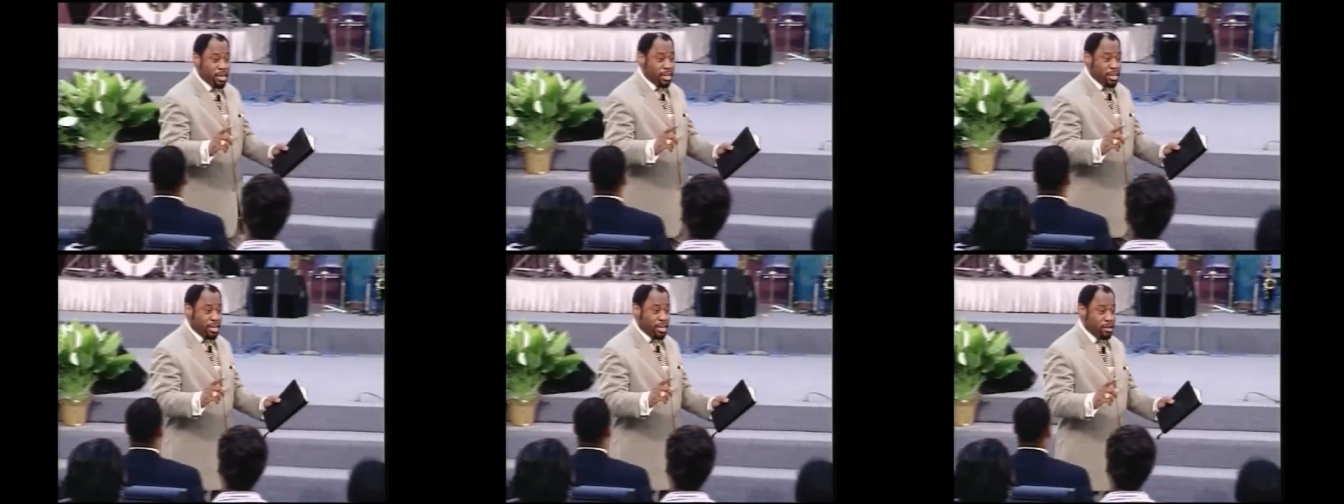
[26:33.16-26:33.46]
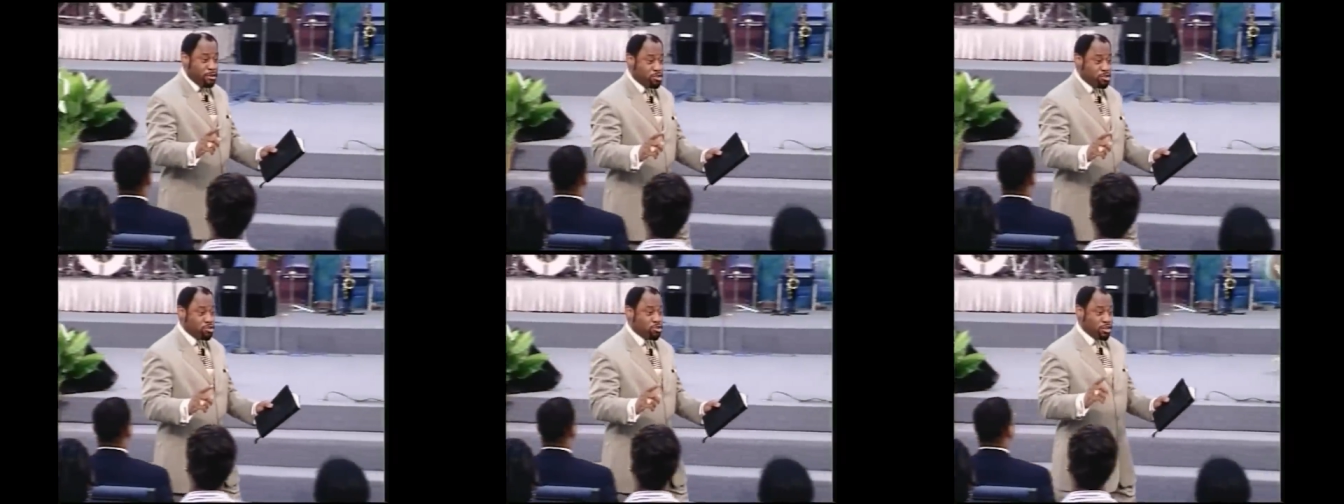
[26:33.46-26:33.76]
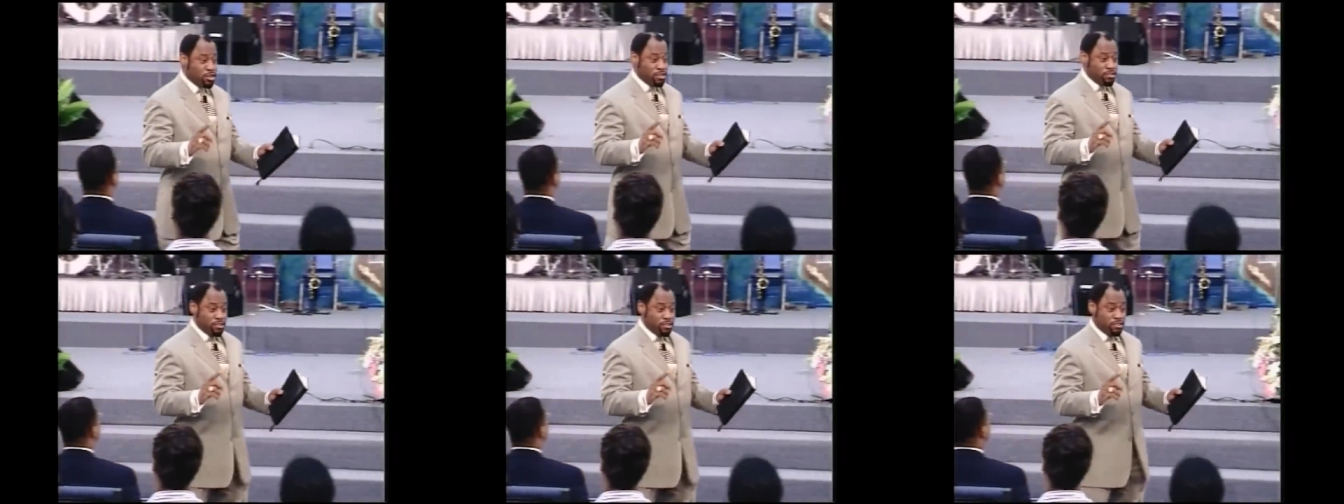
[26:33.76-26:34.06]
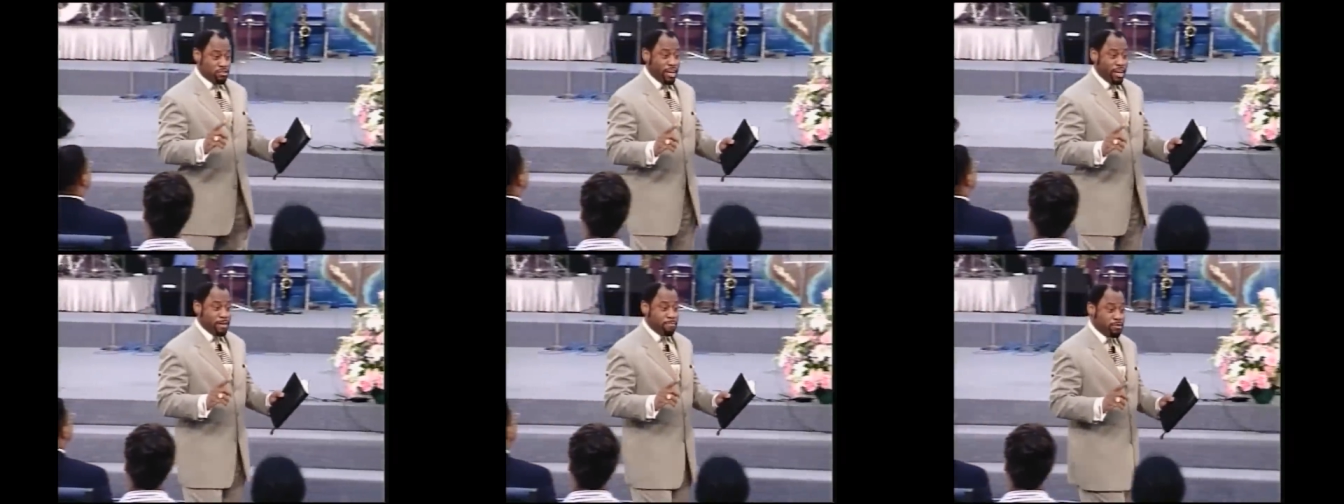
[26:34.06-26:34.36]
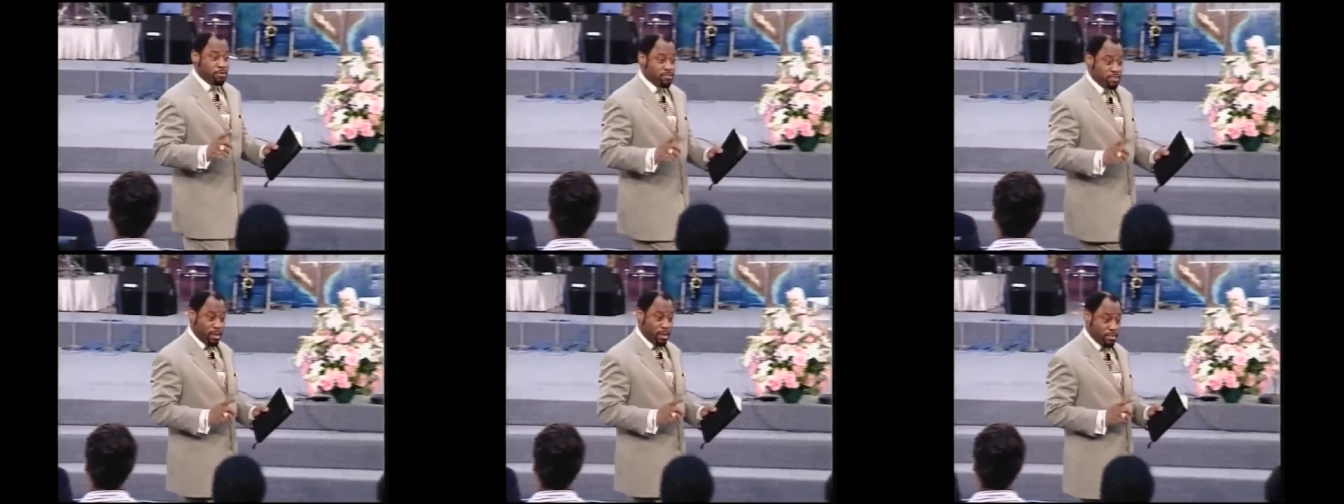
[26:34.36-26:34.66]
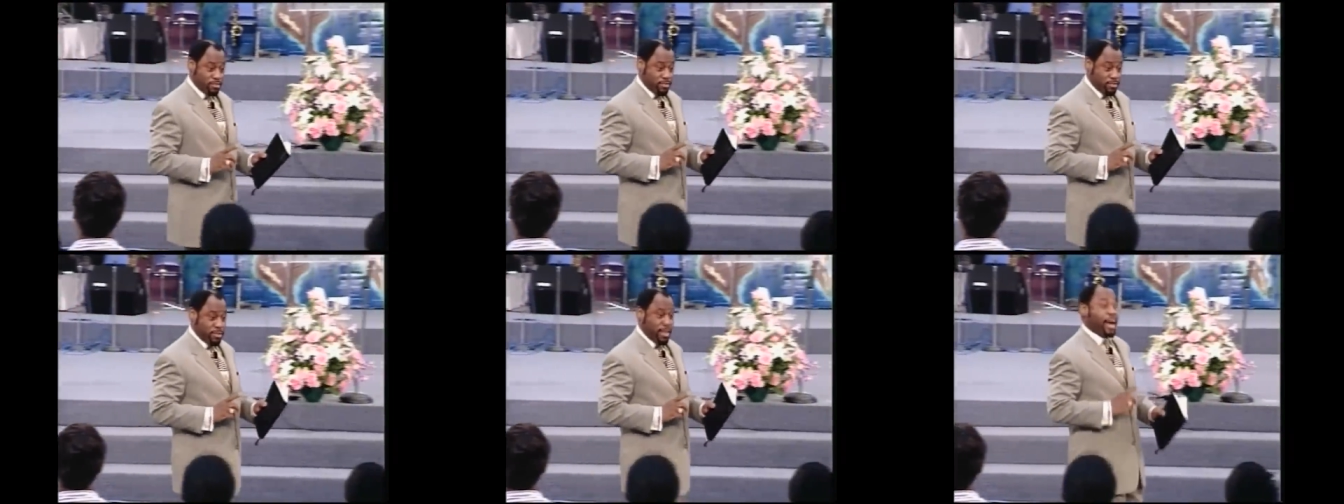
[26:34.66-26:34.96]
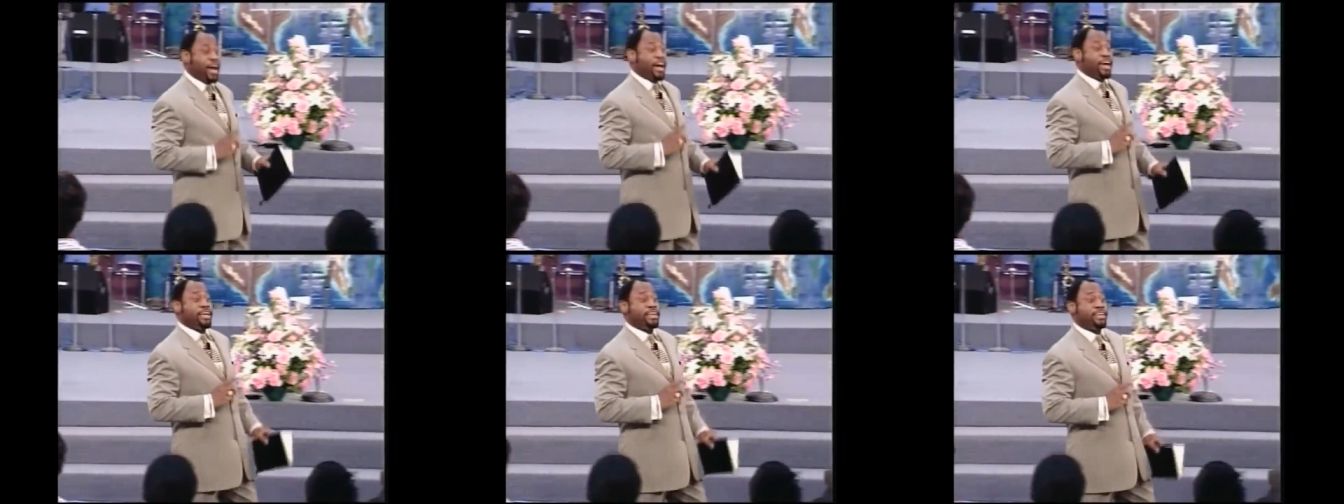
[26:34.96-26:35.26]
he took his disciples
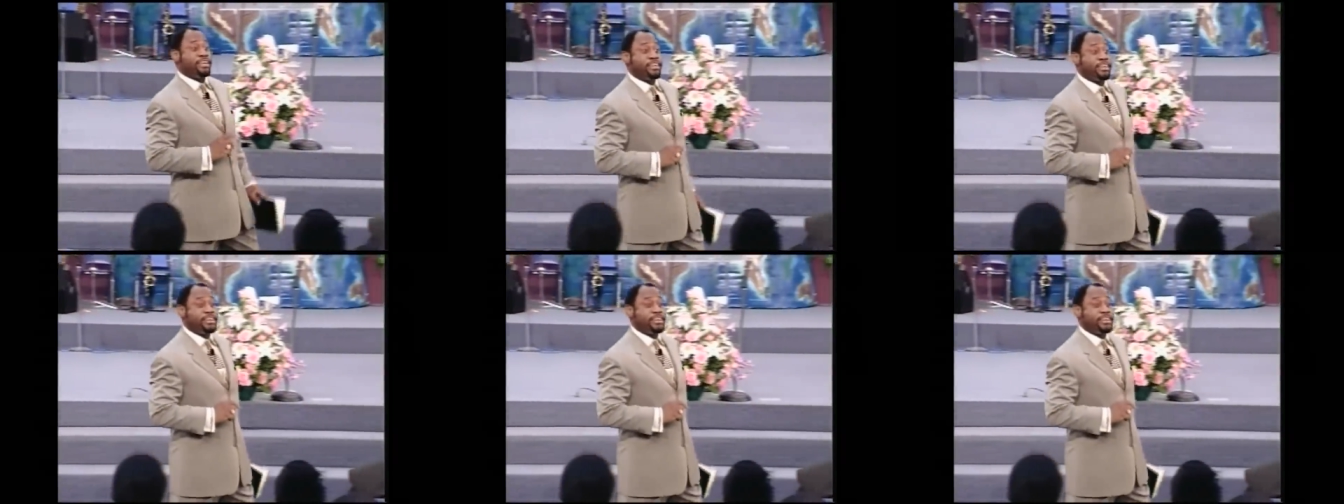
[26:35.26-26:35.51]
aside,